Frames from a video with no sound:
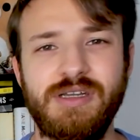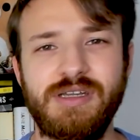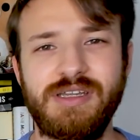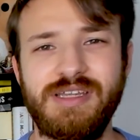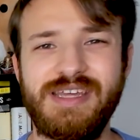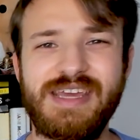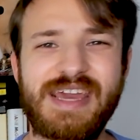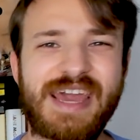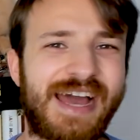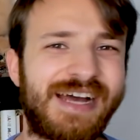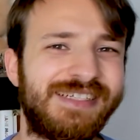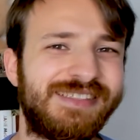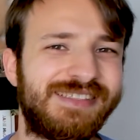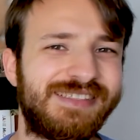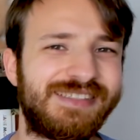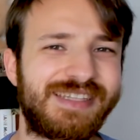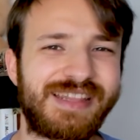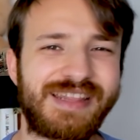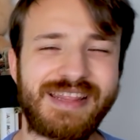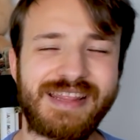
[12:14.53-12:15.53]
Yeah,
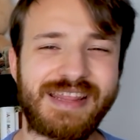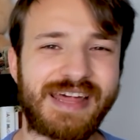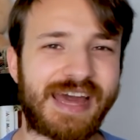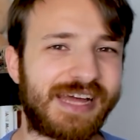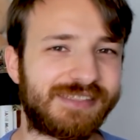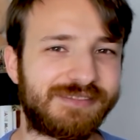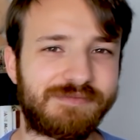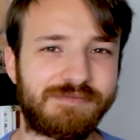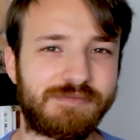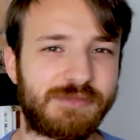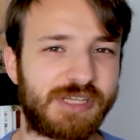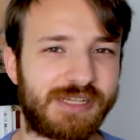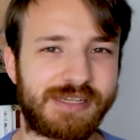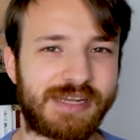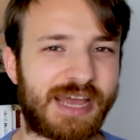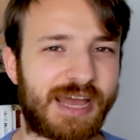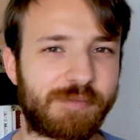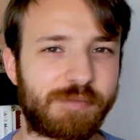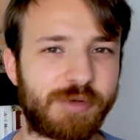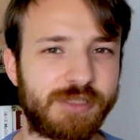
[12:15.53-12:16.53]
that
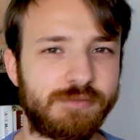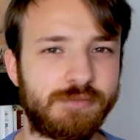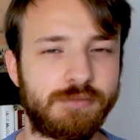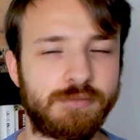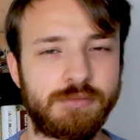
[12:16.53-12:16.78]
didn't happen.